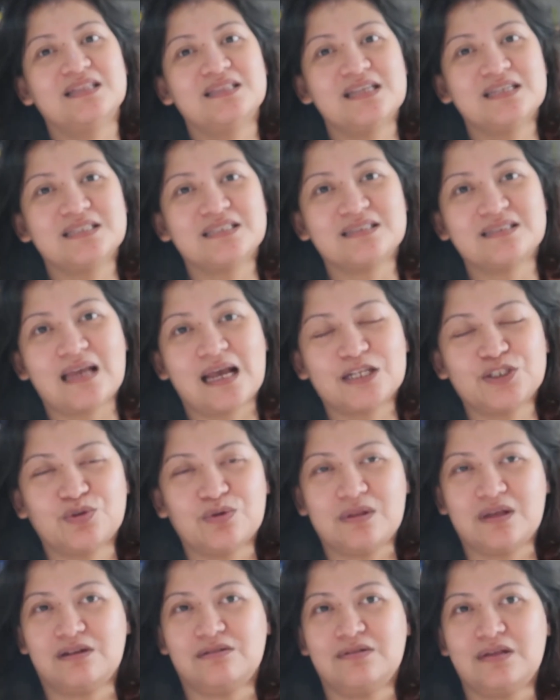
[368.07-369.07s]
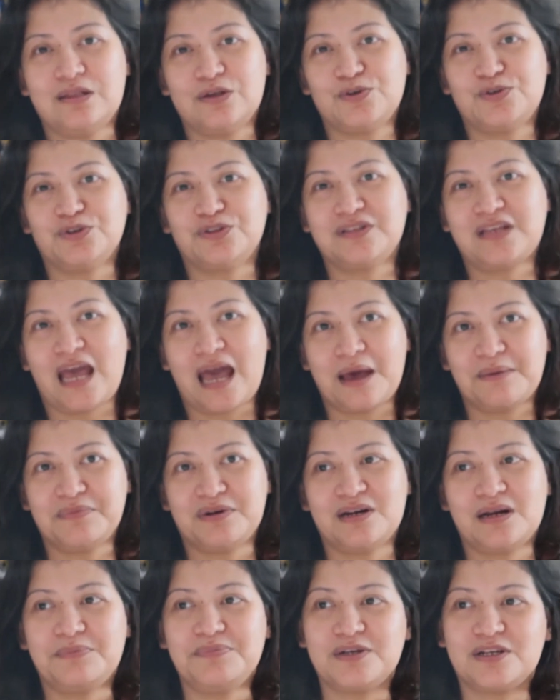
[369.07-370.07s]
this is actually a really good
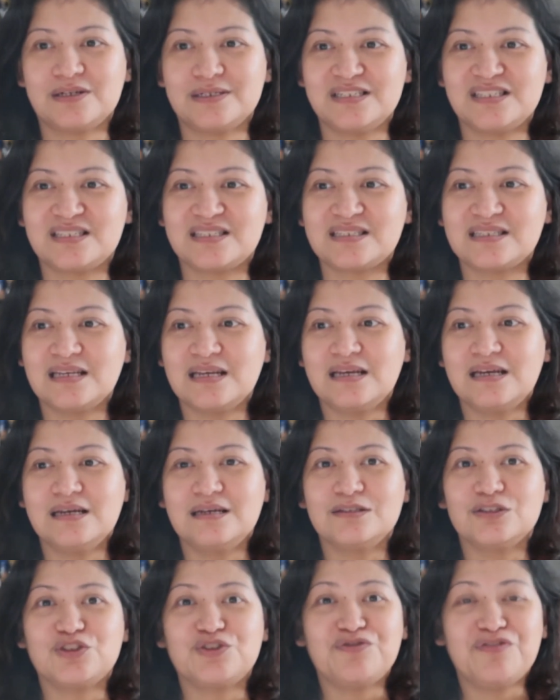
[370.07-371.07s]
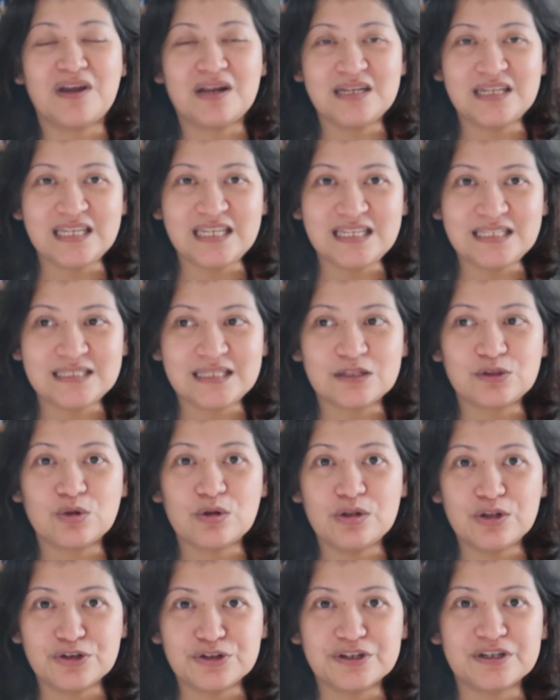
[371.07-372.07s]
camera because it's very easy
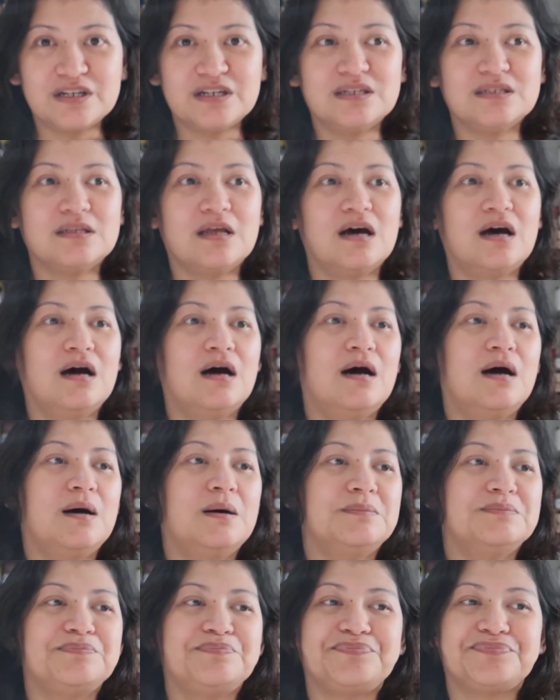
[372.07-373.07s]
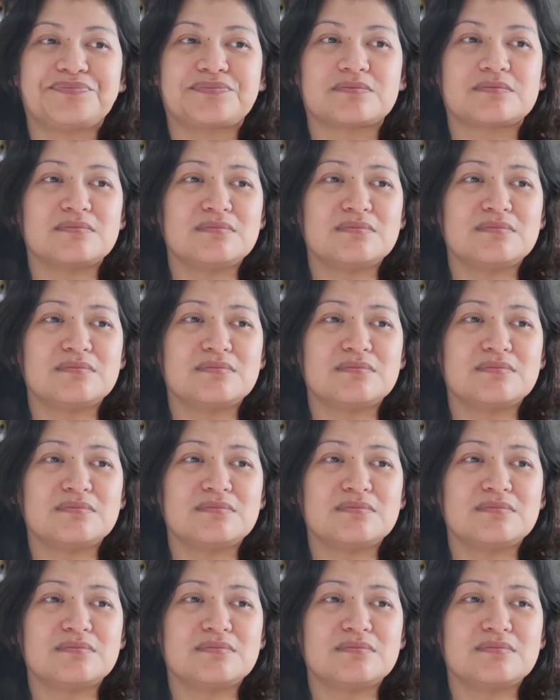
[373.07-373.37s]
to learn. Um,